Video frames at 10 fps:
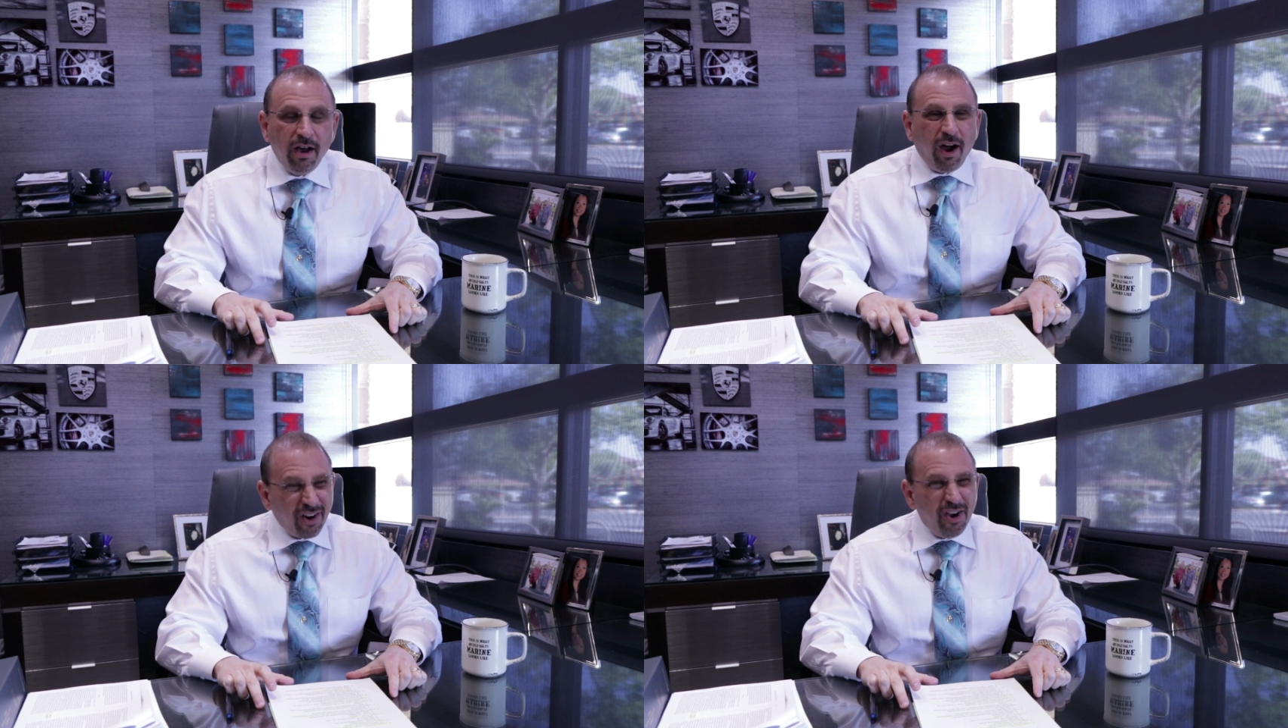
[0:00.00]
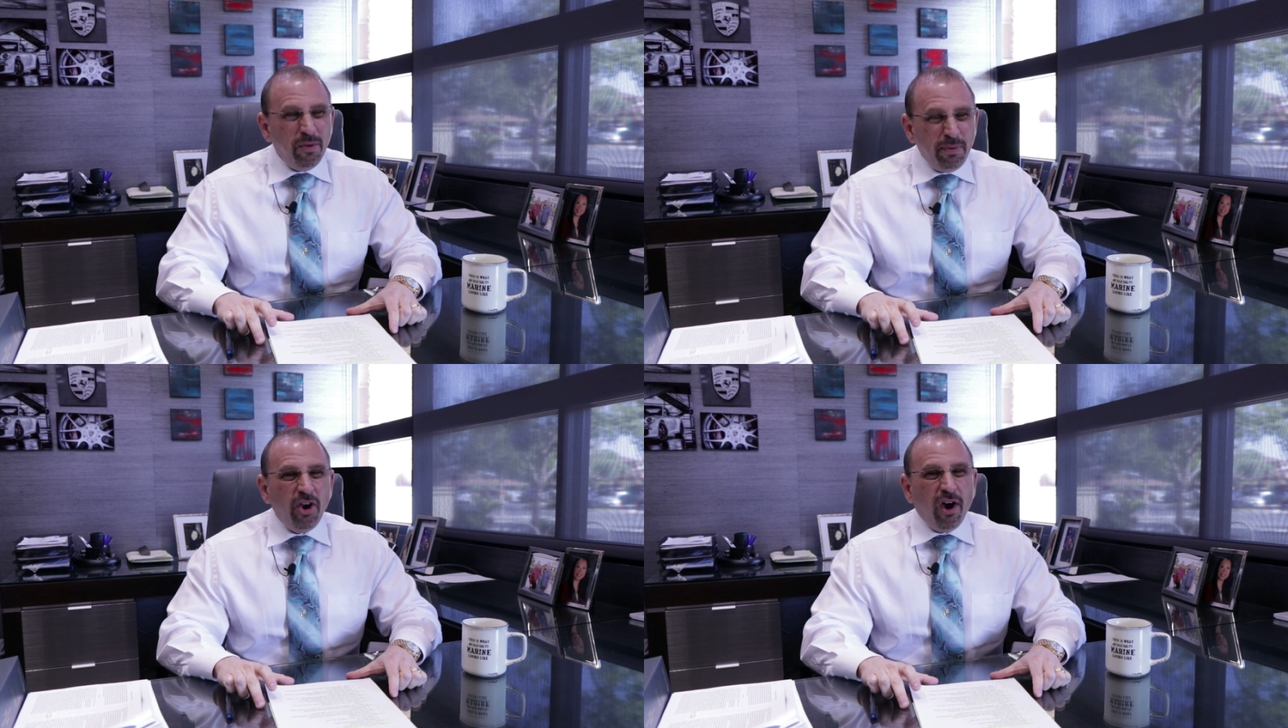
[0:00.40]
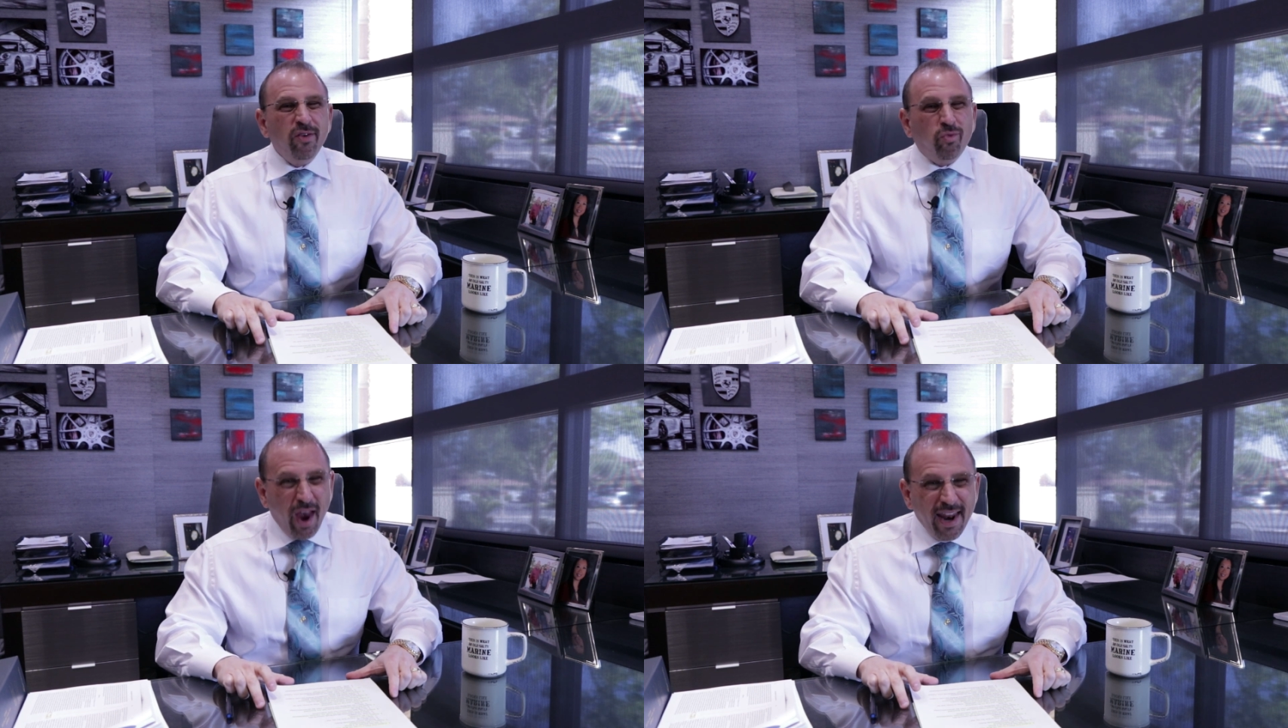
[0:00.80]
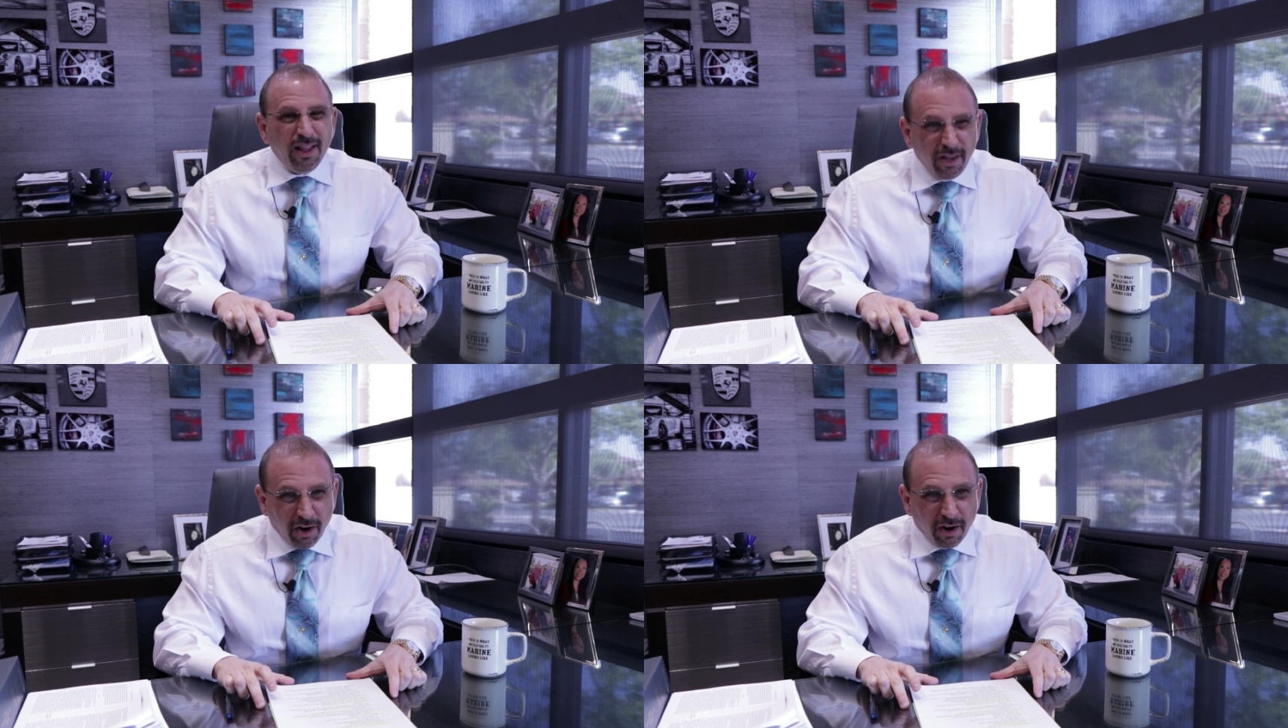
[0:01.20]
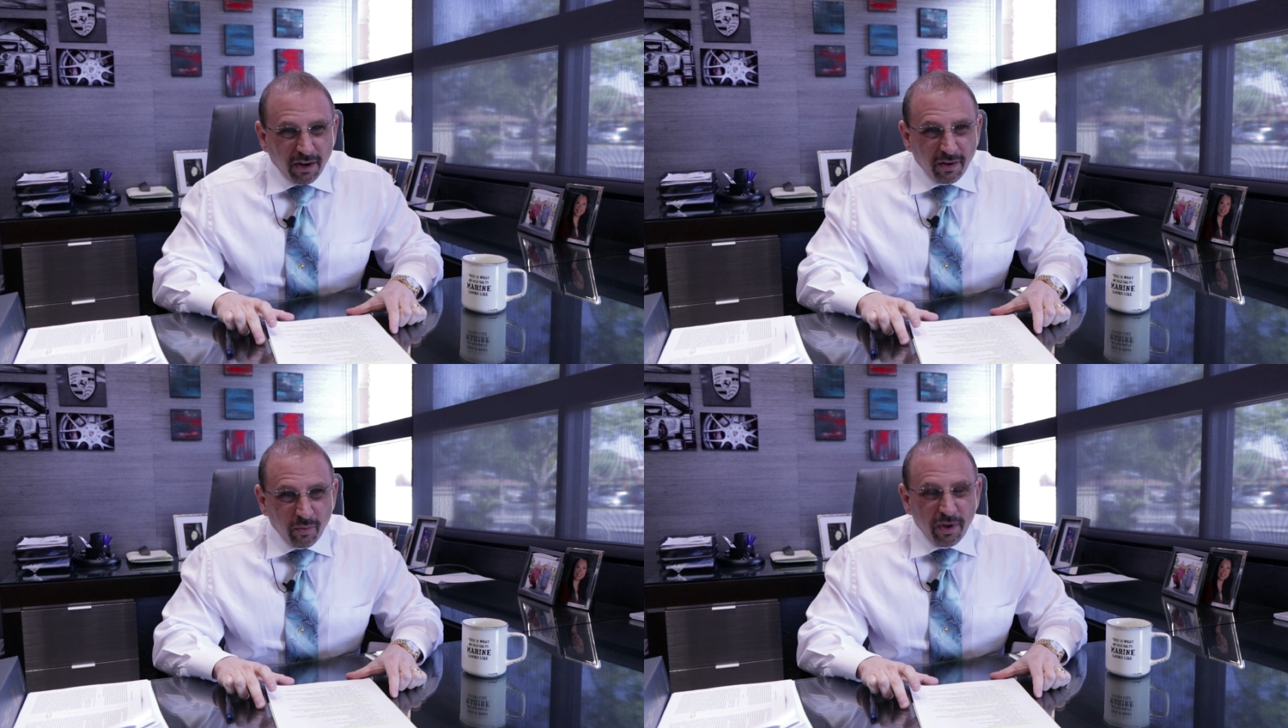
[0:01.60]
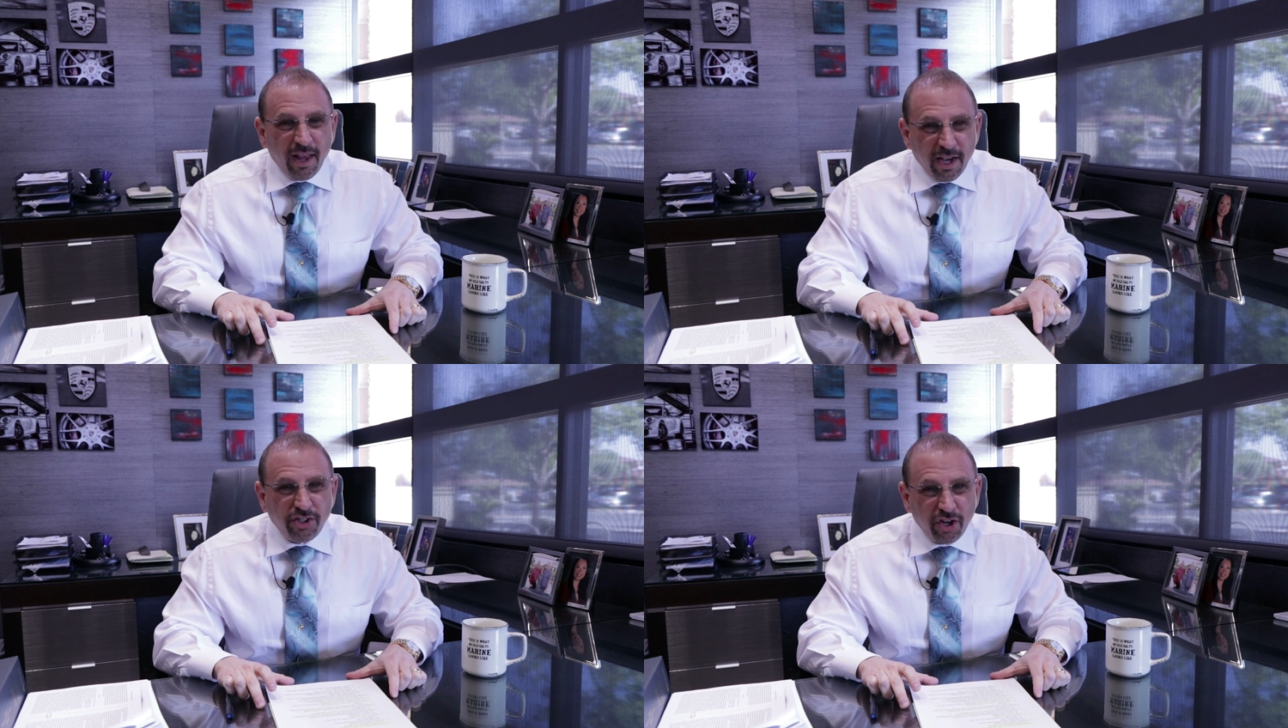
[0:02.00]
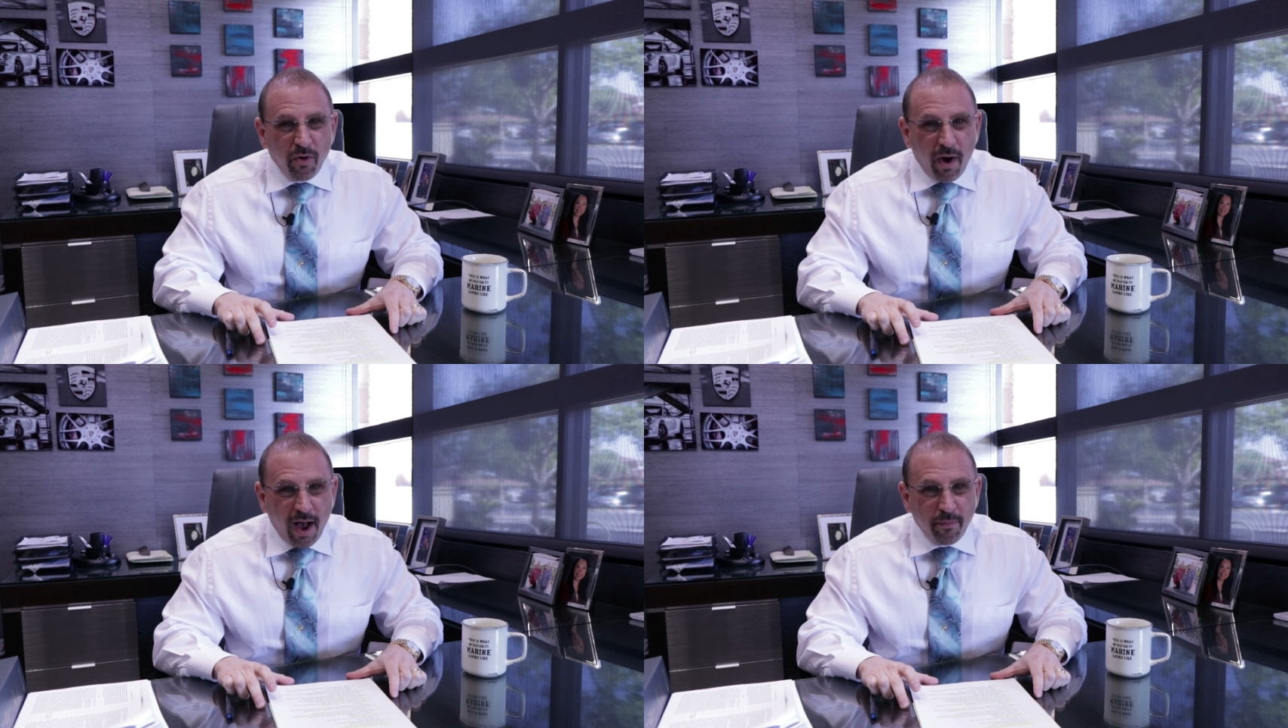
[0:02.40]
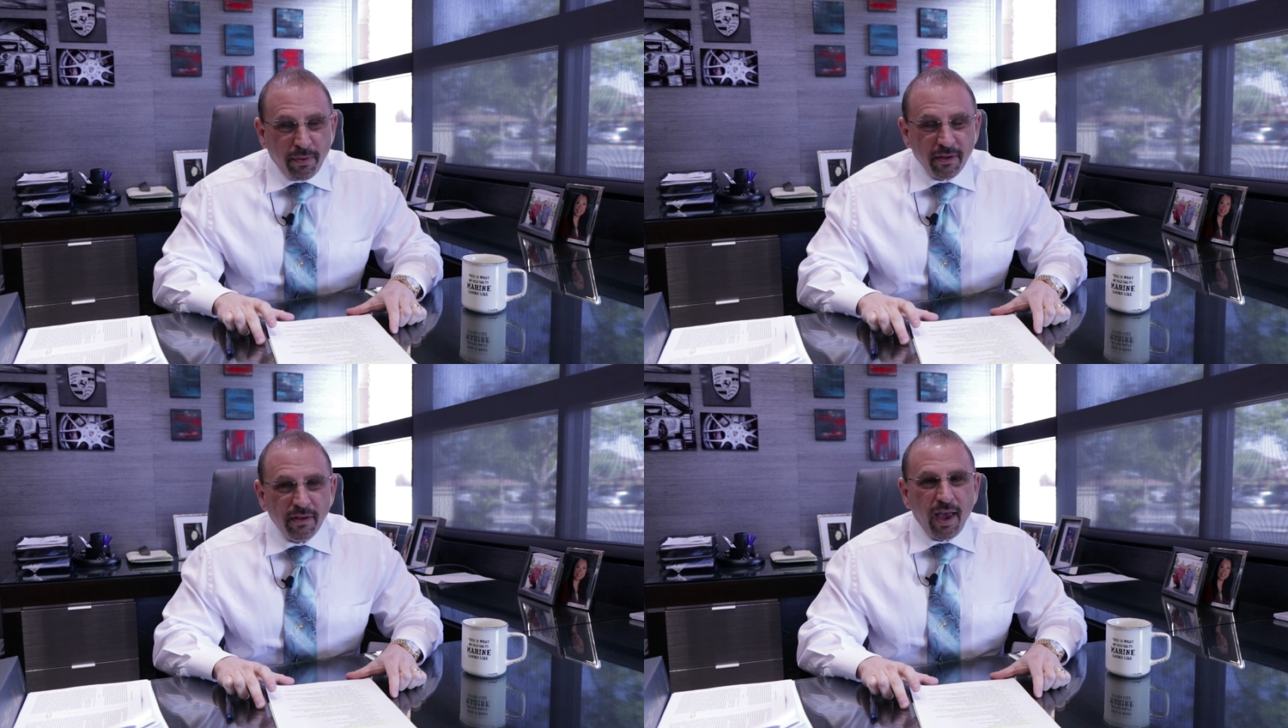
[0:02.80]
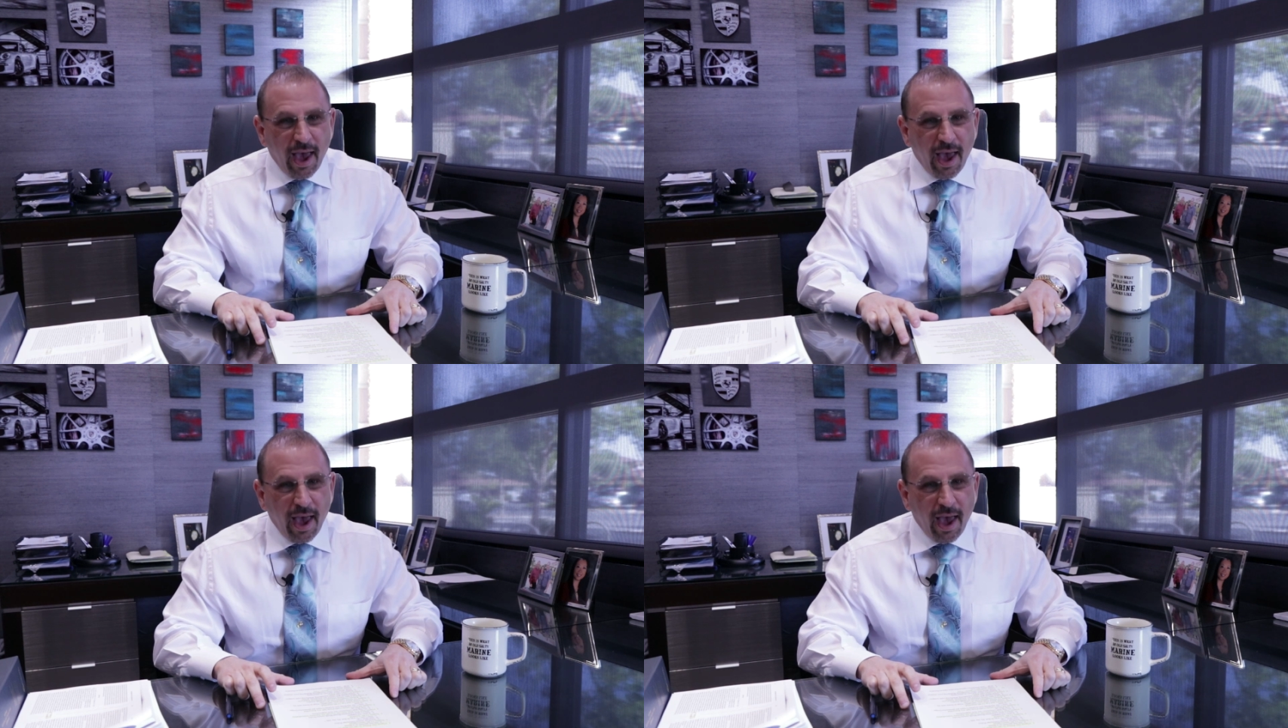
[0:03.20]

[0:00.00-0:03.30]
are going to be on red alert when they show up